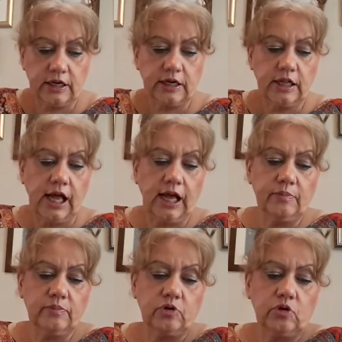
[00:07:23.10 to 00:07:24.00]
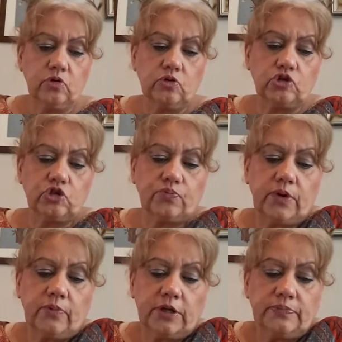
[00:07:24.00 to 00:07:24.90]
Glam Glow Super
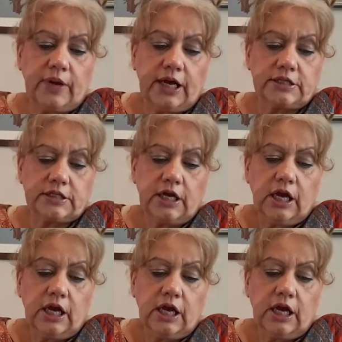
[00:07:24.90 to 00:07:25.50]
Mud Mask,